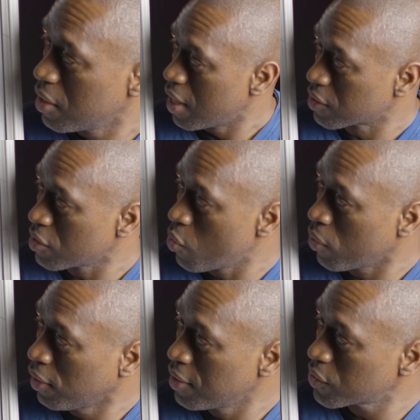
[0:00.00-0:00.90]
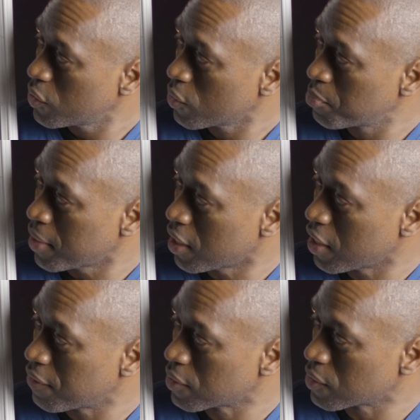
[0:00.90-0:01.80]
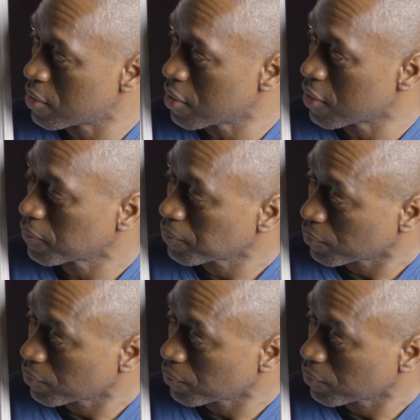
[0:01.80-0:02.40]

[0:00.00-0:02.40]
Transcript: And so you want to list those behaviors there